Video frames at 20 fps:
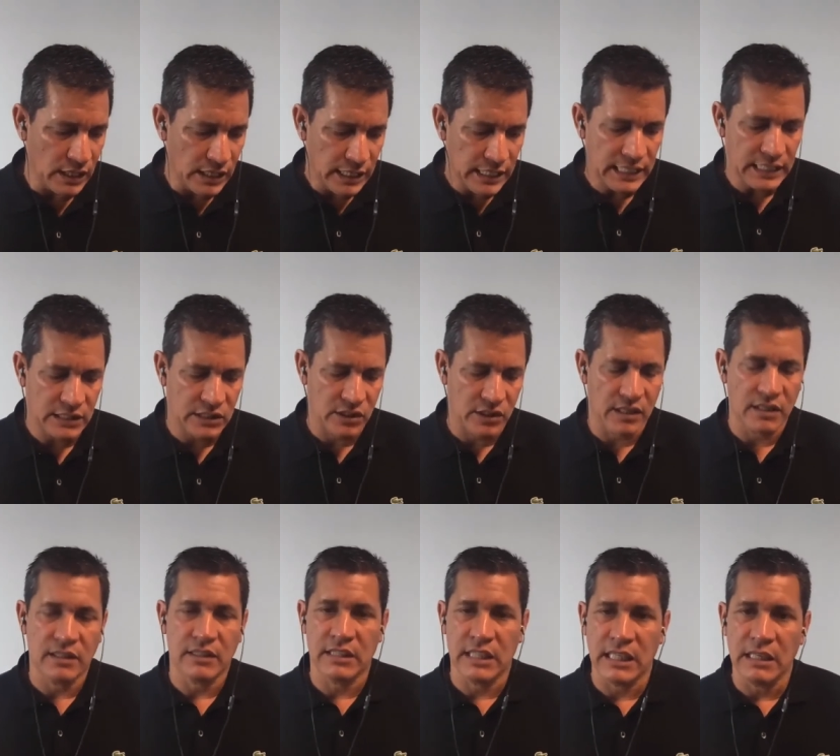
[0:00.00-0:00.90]
Each of the
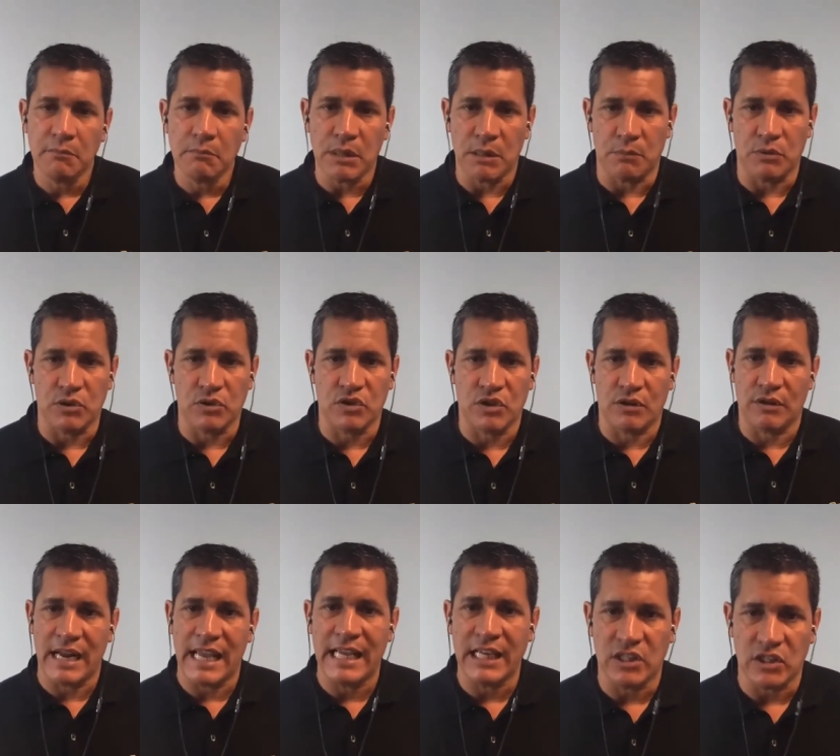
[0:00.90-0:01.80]
team members, their
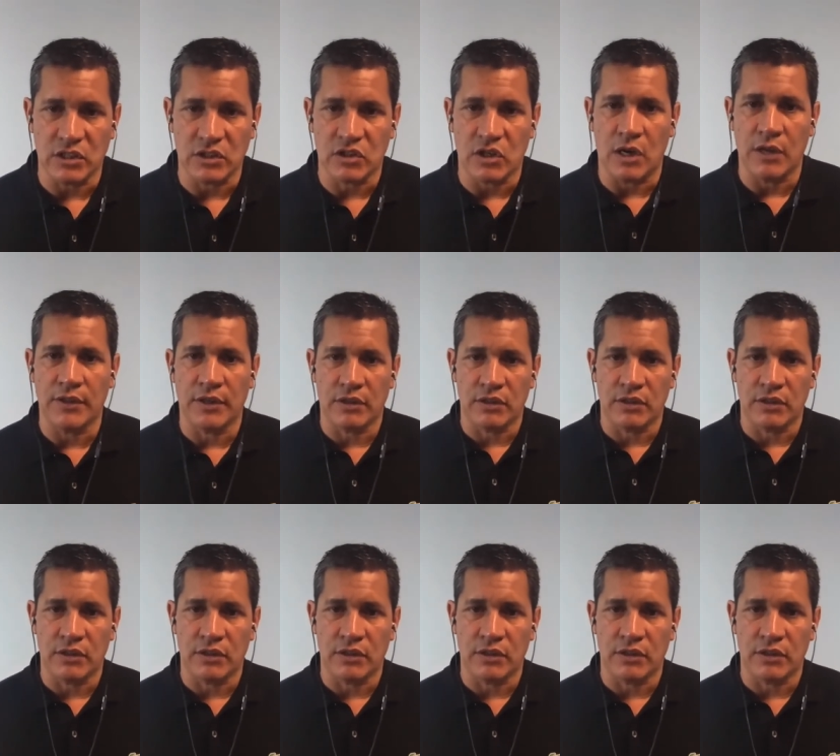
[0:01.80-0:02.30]
agents on their